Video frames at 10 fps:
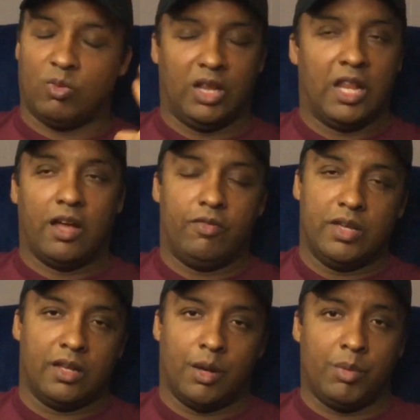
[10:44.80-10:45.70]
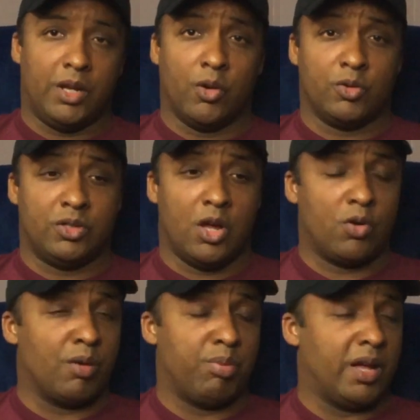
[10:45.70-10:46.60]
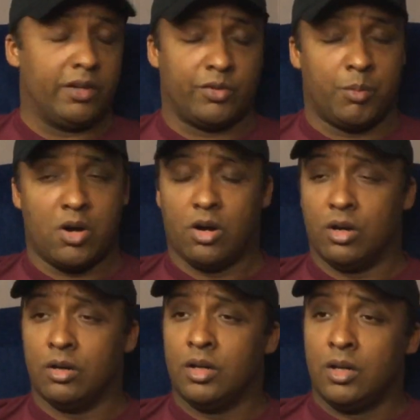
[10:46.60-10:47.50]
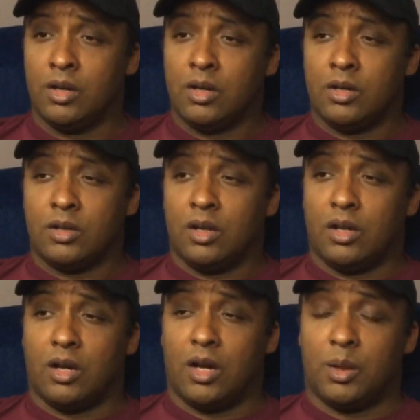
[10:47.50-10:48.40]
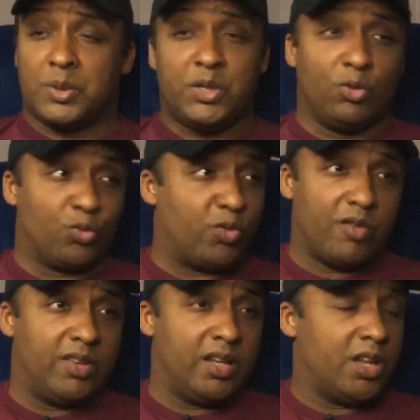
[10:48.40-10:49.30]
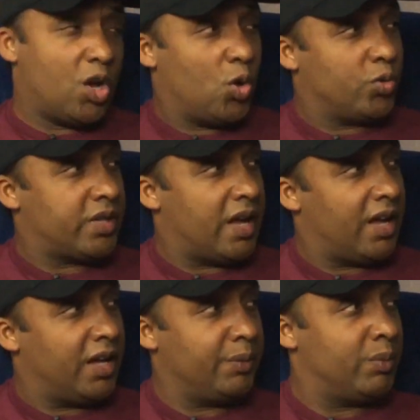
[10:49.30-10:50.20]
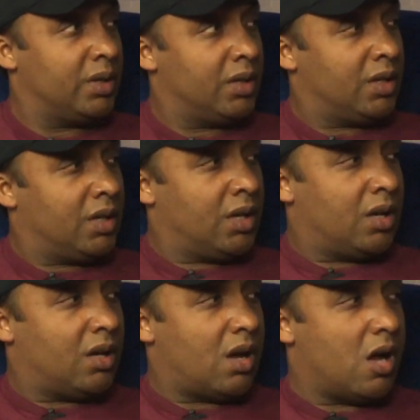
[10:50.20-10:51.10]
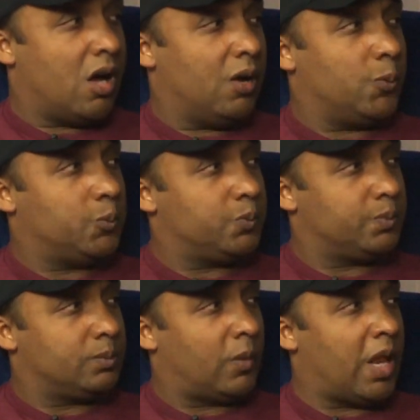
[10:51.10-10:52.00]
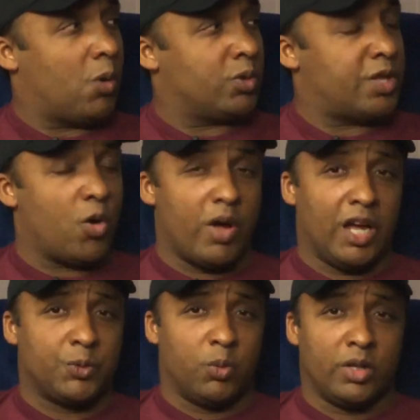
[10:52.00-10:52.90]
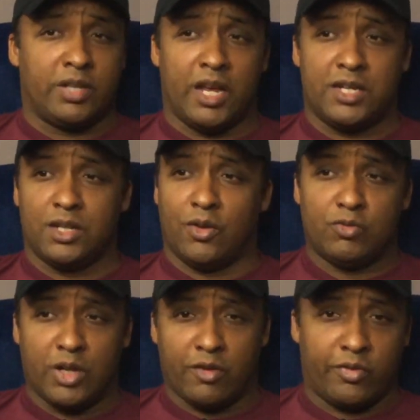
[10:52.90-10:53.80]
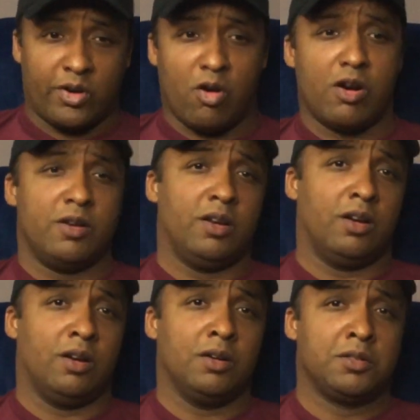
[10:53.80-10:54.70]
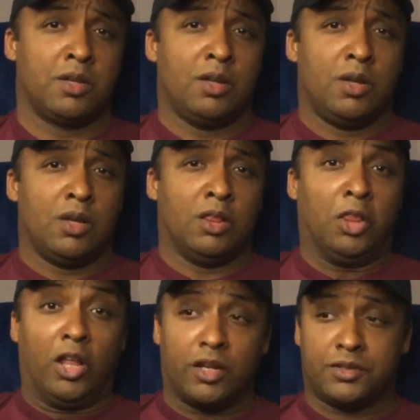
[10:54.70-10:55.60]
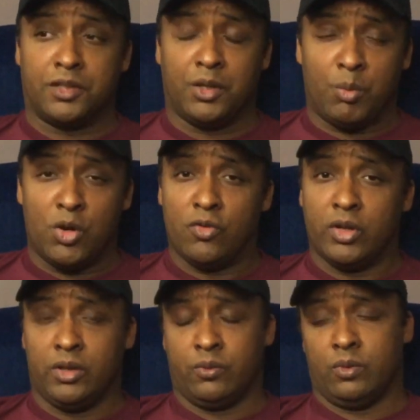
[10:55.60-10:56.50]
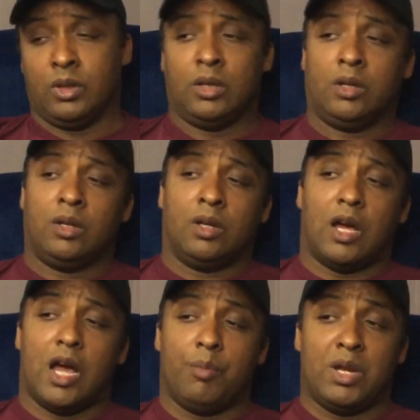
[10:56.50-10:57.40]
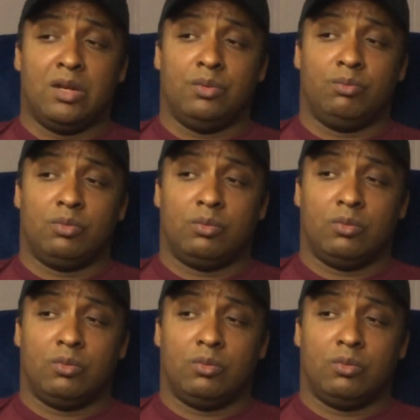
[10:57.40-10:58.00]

loved it. I mean, there was no complaints from her. She was riveted the whole time. There was no exploitation of Jennifer Garner's looks in the movie. I mean,